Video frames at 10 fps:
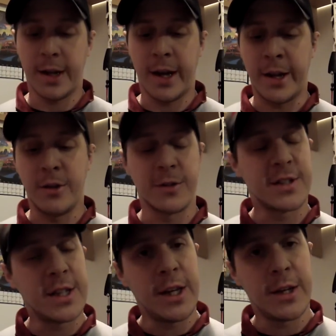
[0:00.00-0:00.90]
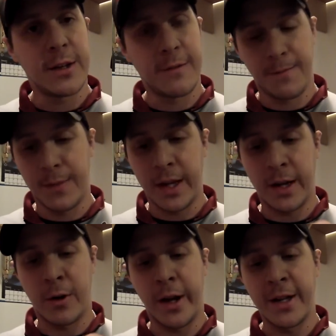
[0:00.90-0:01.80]
and you'll see it
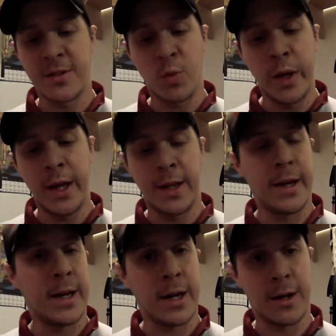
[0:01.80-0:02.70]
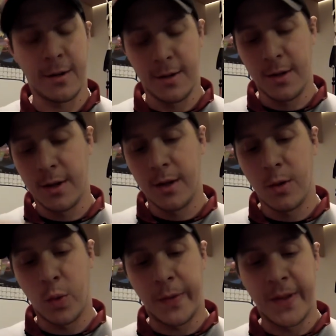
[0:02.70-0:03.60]
creates a weak link here.
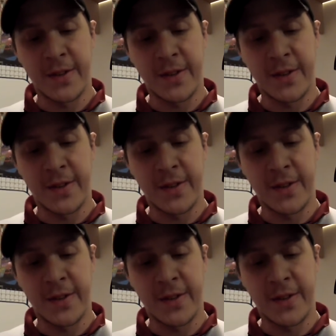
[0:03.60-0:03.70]
With